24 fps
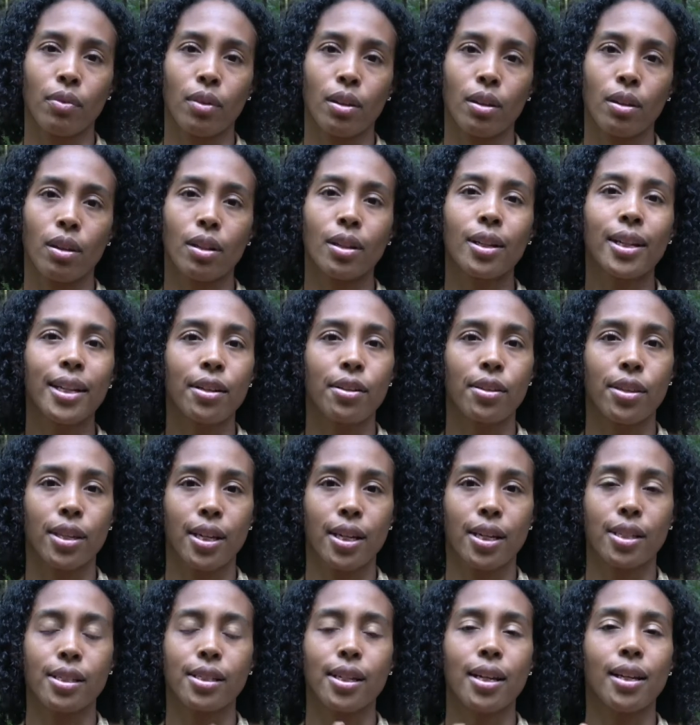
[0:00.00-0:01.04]
the little
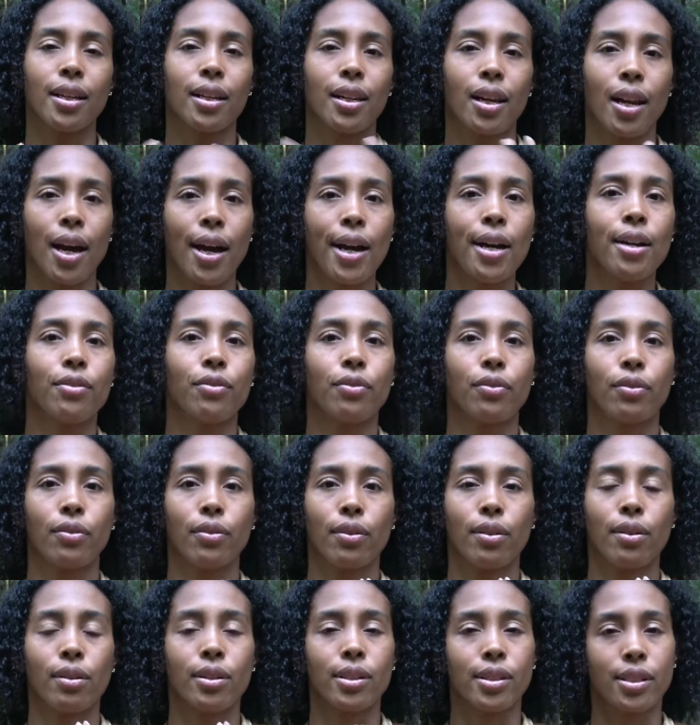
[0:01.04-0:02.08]
things and life
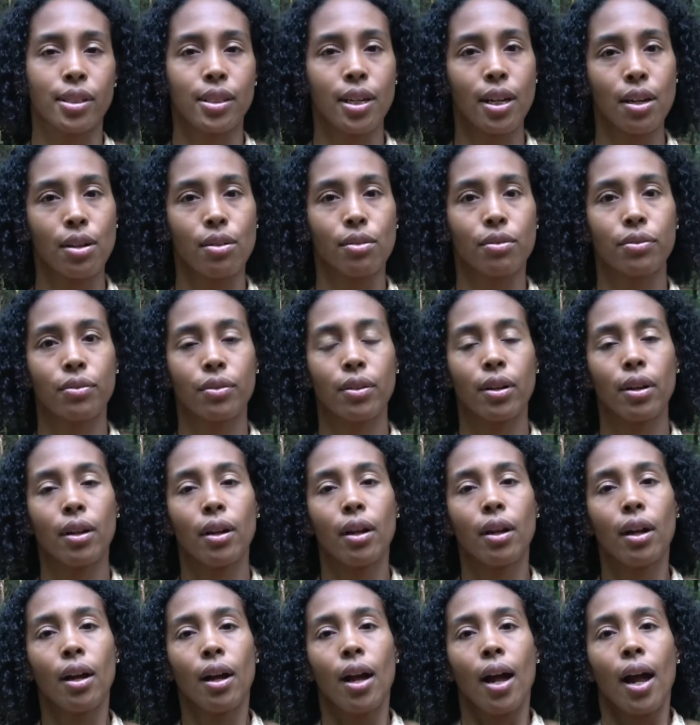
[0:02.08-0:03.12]
on itself.
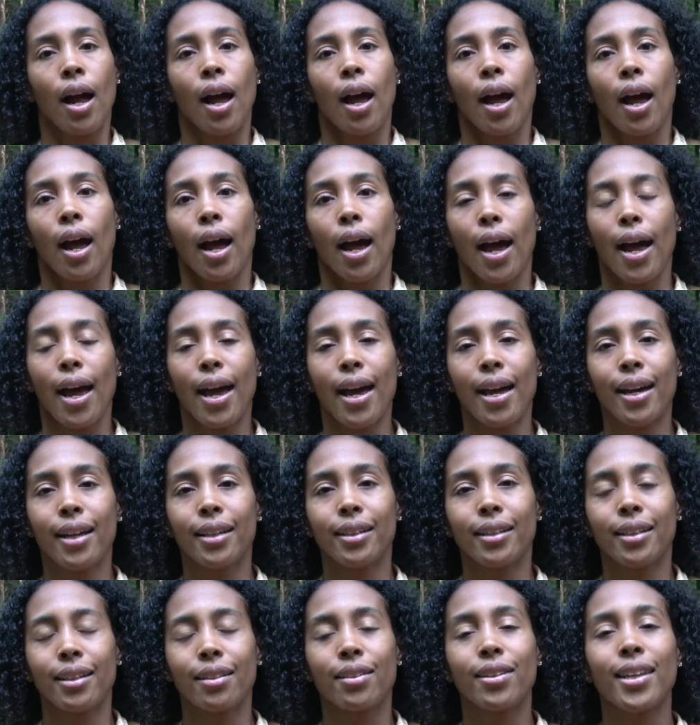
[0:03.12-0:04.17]

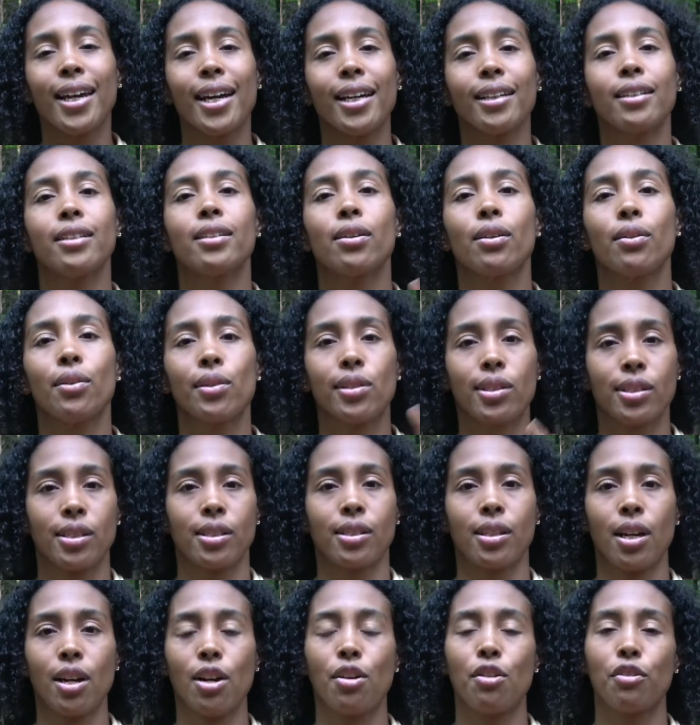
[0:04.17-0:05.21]
And that on
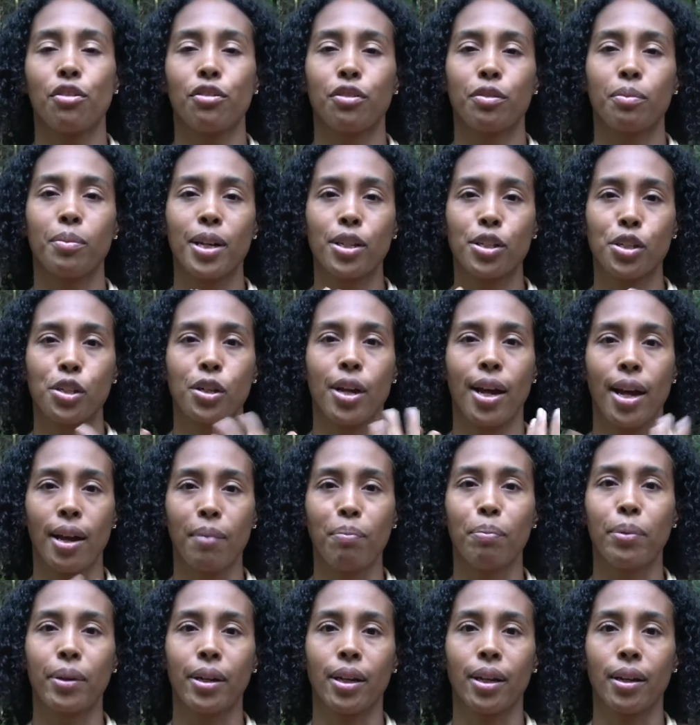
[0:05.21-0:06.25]
itself makes you
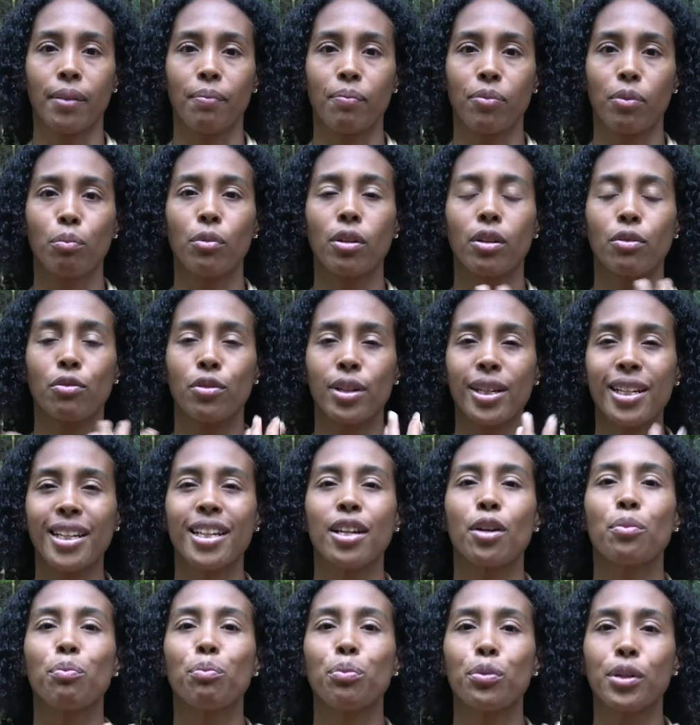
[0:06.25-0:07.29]
happy, really
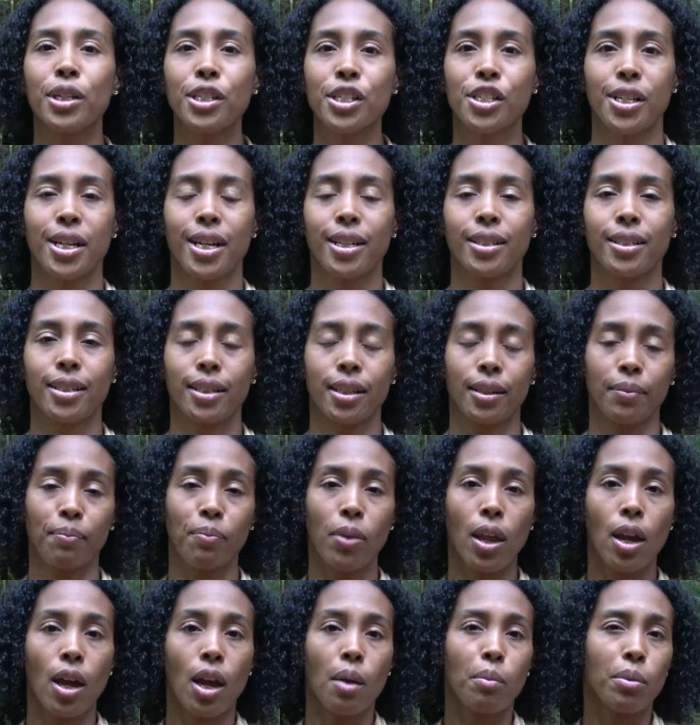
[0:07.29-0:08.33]
appreciating.
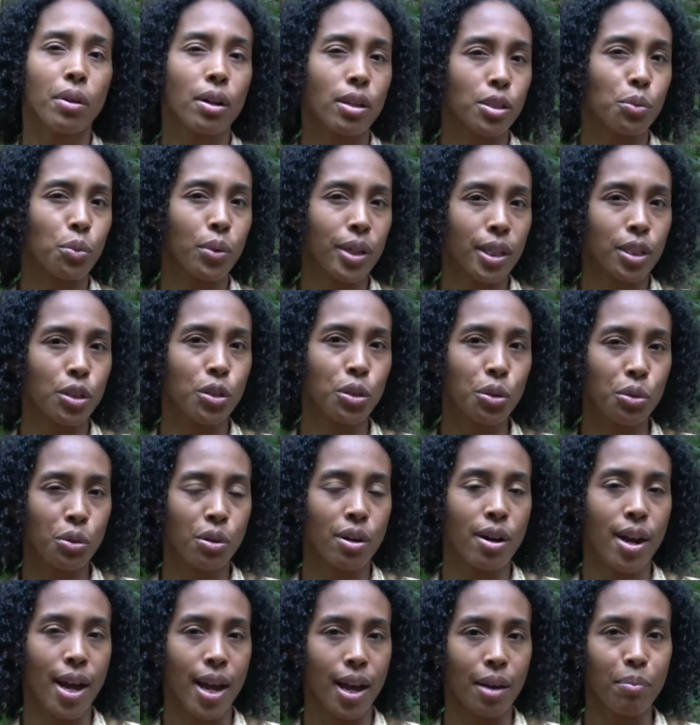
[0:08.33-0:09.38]
Because when you
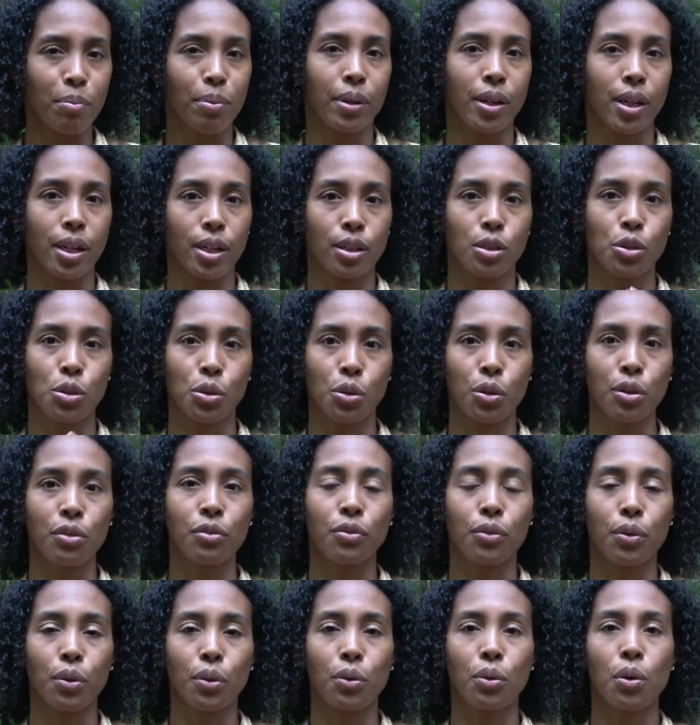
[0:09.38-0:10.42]
are happy and
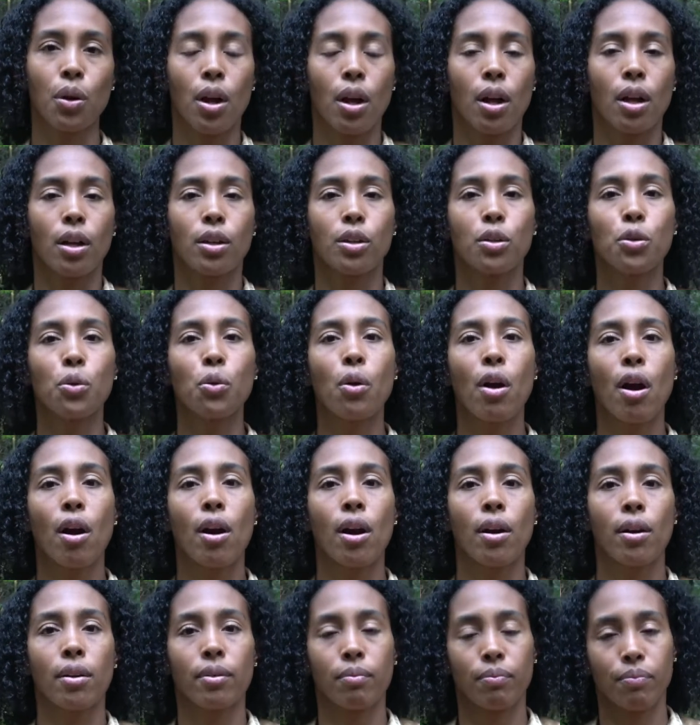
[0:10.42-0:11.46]
joyful, you
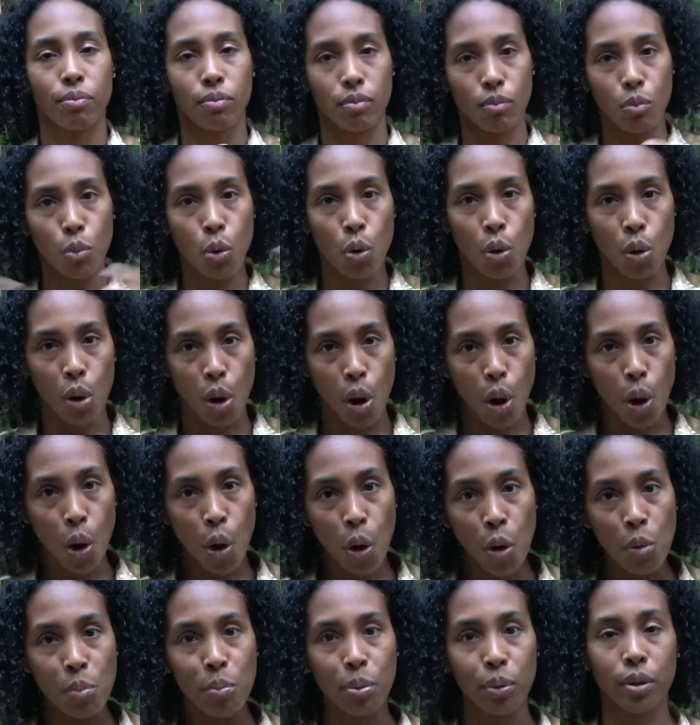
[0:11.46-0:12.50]
are more
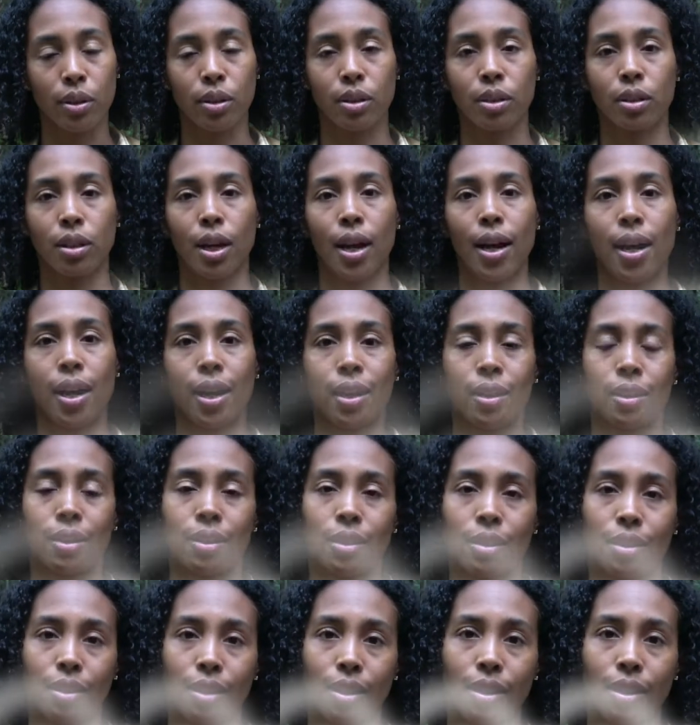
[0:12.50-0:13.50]
open and